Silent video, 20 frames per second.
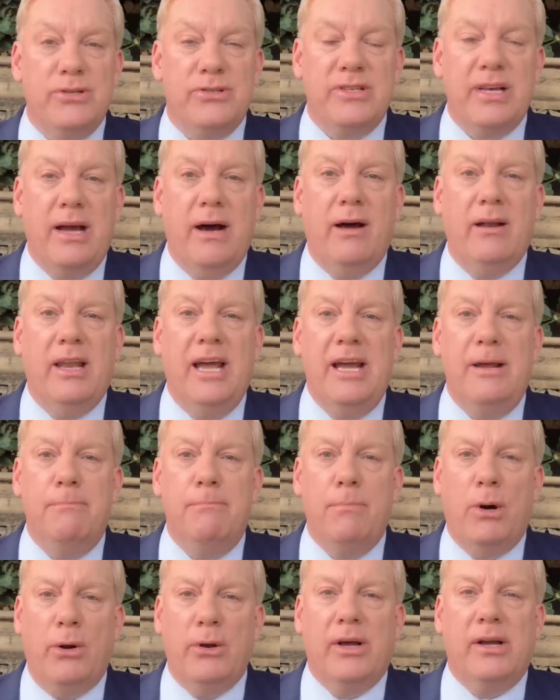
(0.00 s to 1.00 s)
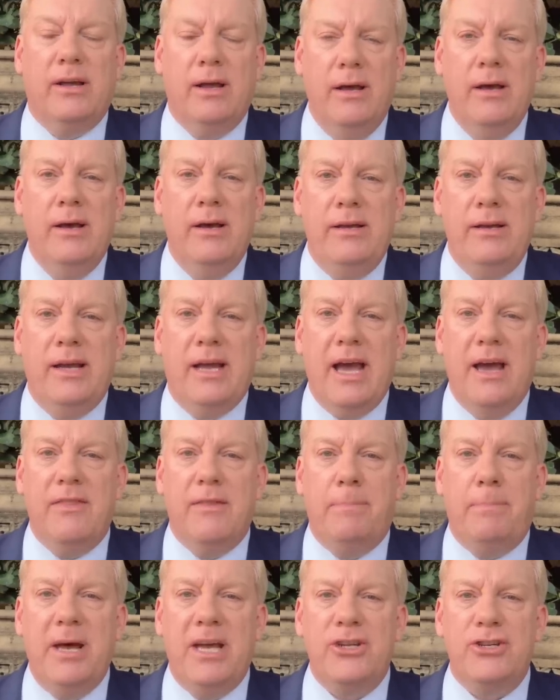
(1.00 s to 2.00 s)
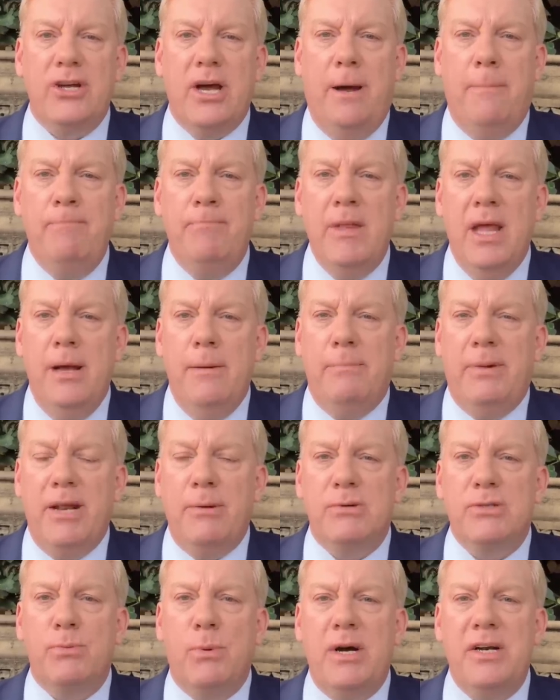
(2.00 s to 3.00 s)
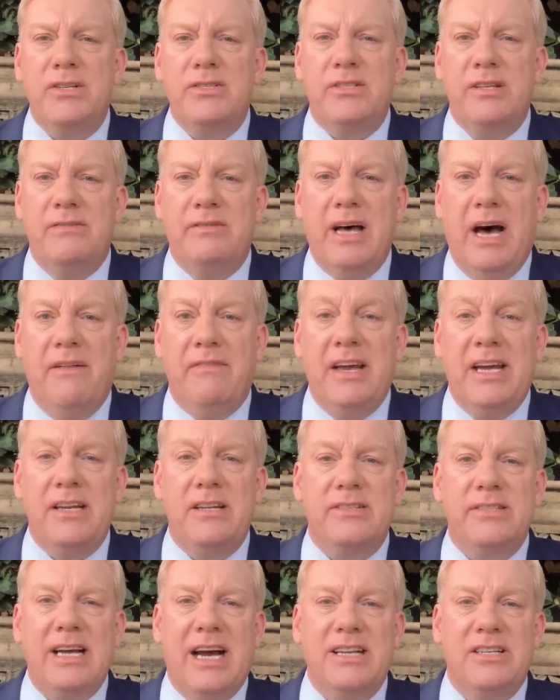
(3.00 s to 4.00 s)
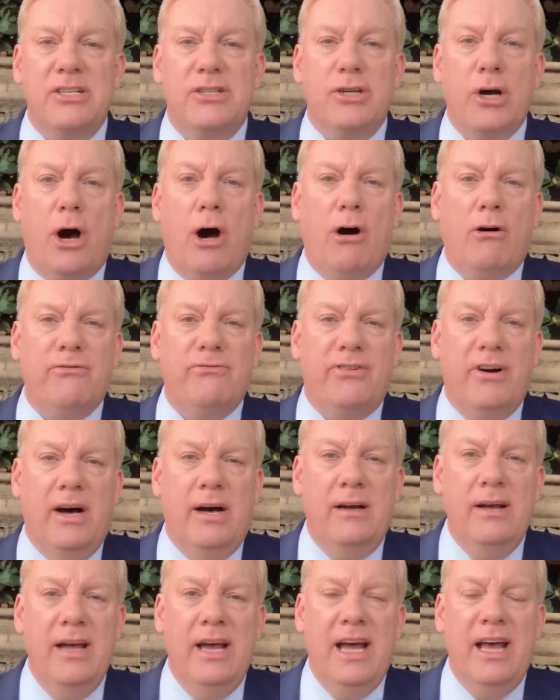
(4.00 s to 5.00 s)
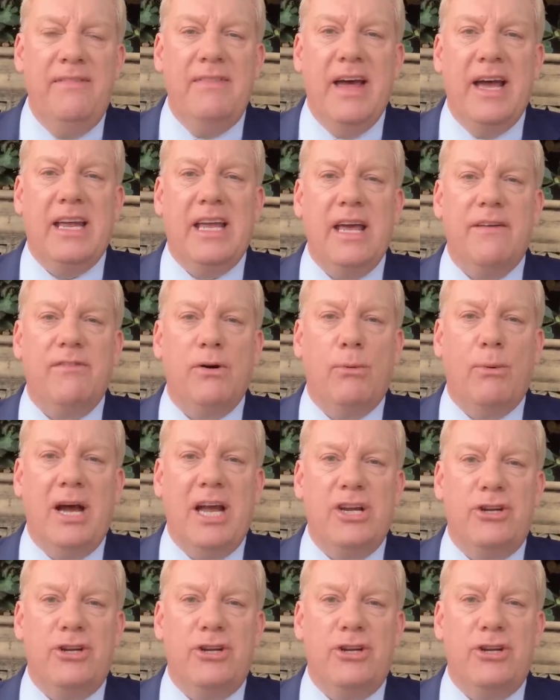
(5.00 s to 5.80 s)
see our late monarch. You get the picture. But it was worse than that. They decided to offer in their giveaway